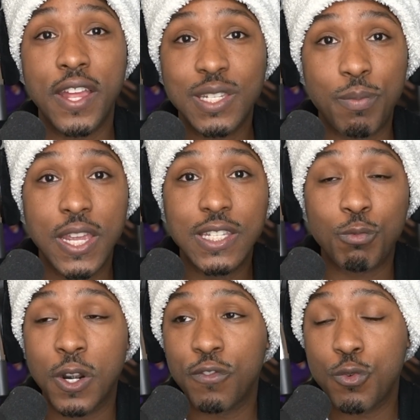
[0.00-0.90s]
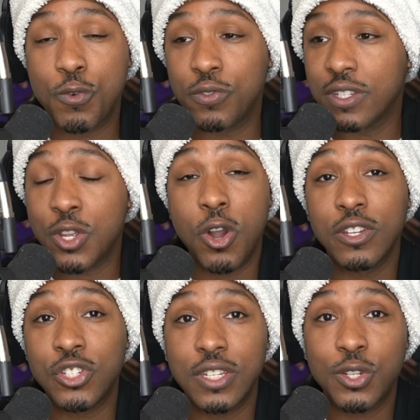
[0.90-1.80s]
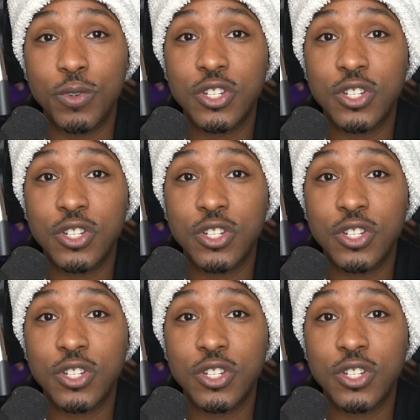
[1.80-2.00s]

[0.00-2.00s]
that space where everyone was just talking shit to